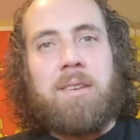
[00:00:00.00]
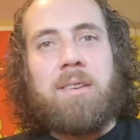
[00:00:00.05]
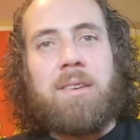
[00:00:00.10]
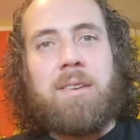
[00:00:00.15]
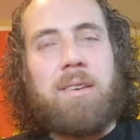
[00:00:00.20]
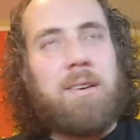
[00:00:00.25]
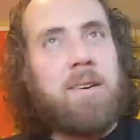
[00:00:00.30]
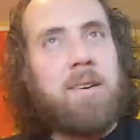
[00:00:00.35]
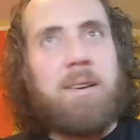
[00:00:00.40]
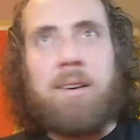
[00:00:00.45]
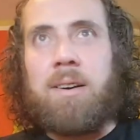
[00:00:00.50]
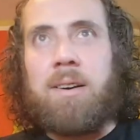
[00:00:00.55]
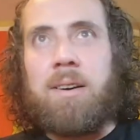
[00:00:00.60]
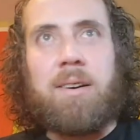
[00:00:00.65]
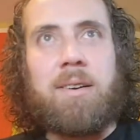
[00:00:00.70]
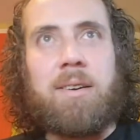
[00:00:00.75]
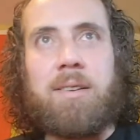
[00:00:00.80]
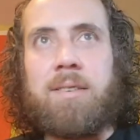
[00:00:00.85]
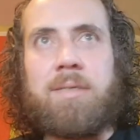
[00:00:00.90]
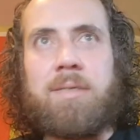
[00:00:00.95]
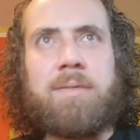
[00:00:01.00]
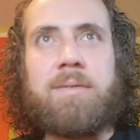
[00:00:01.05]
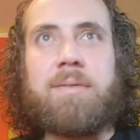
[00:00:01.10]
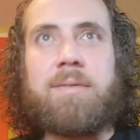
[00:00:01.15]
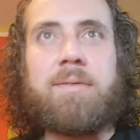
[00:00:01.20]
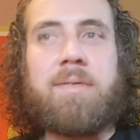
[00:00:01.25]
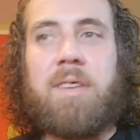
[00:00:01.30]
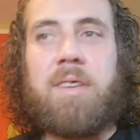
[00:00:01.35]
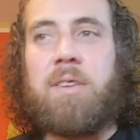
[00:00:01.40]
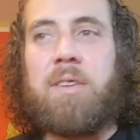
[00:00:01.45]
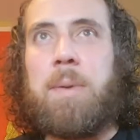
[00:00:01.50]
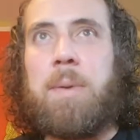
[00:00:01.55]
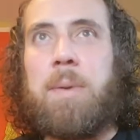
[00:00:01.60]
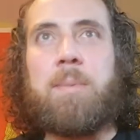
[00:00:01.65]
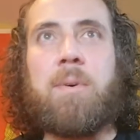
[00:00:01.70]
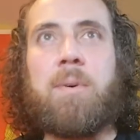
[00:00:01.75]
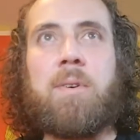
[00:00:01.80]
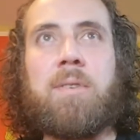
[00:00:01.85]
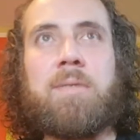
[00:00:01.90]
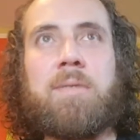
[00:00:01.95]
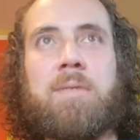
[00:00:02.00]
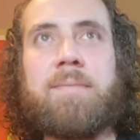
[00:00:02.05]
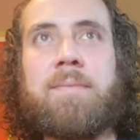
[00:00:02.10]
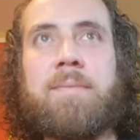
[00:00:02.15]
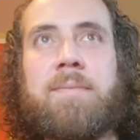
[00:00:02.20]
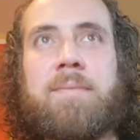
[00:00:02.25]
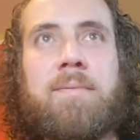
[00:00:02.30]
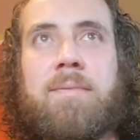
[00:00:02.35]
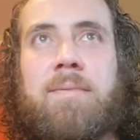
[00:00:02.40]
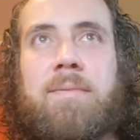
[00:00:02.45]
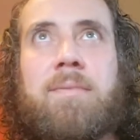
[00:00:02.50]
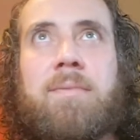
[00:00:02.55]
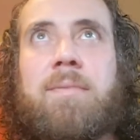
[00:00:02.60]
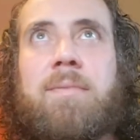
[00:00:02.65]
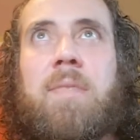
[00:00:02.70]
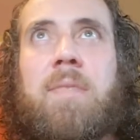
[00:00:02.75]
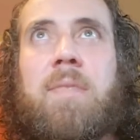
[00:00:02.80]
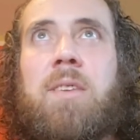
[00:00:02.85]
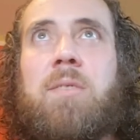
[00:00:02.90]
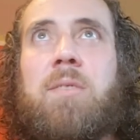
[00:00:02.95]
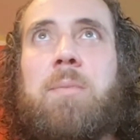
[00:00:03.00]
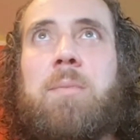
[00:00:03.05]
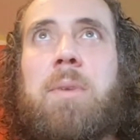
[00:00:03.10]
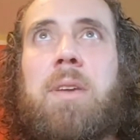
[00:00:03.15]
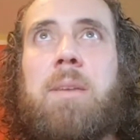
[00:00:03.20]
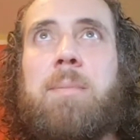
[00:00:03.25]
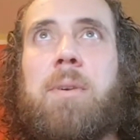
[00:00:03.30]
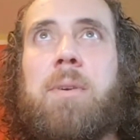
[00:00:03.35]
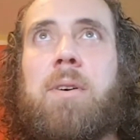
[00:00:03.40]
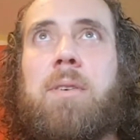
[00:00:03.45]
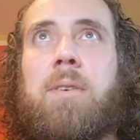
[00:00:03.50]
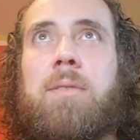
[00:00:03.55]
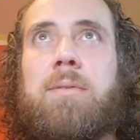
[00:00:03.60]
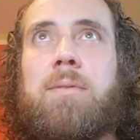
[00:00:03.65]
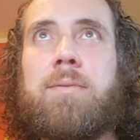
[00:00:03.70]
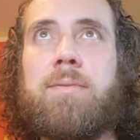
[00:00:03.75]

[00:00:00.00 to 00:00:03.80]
Ugh, these people, these people.